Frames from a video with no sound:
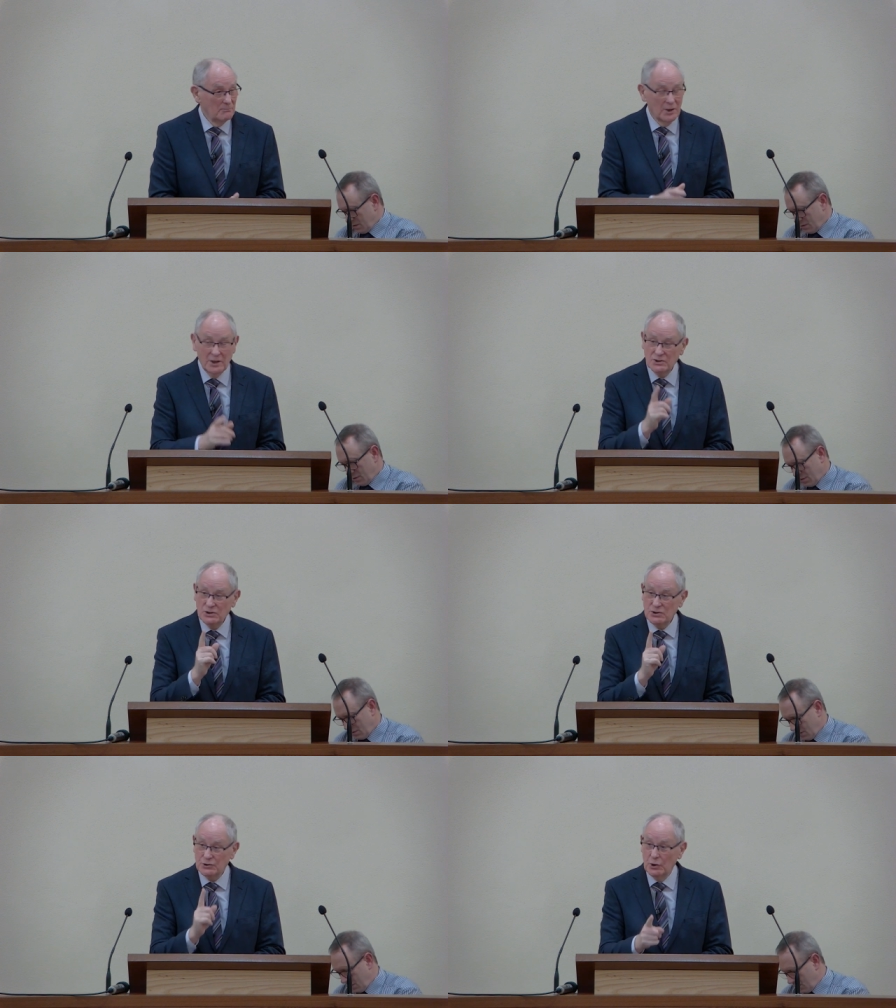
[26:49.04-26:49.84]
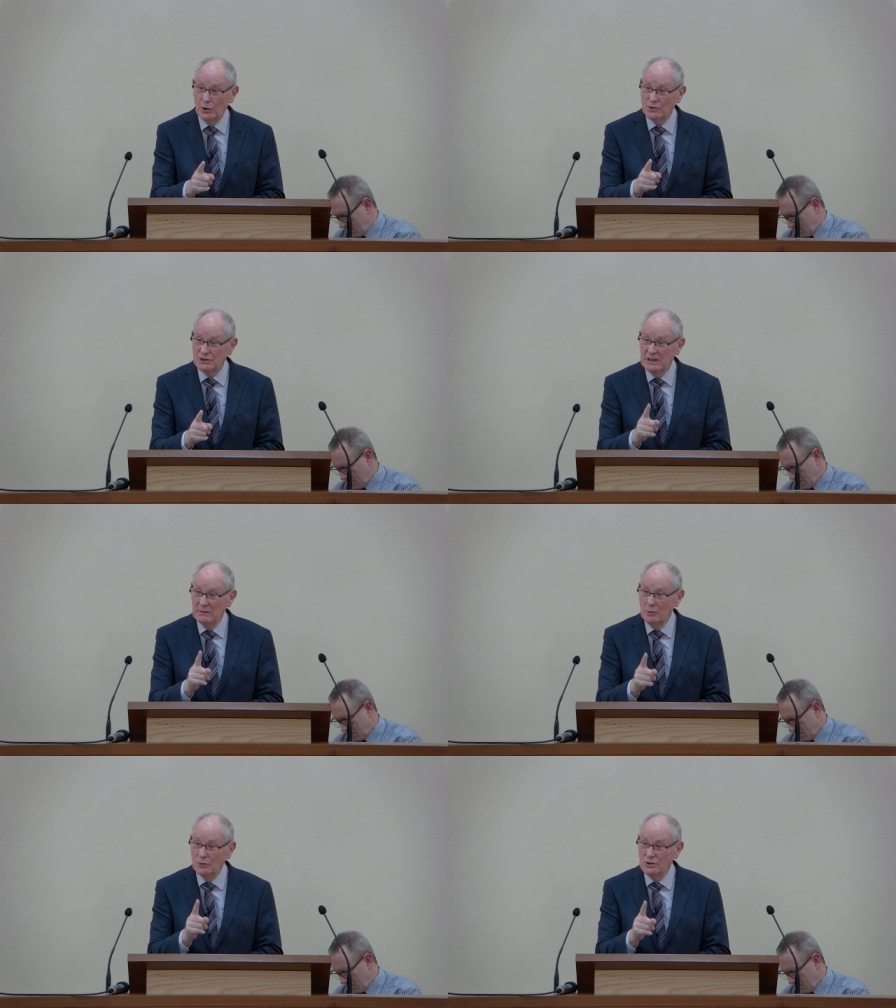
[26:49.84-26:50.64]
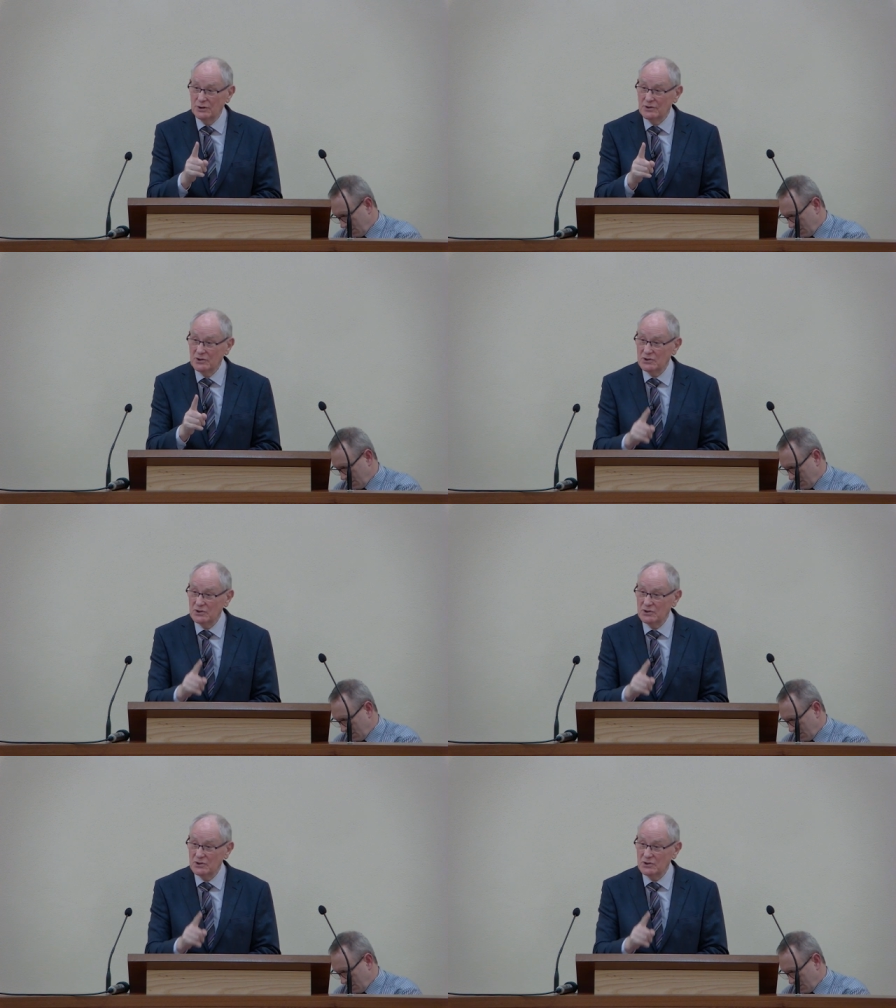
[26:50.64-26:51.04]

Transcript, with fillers: but it stirs the emotions.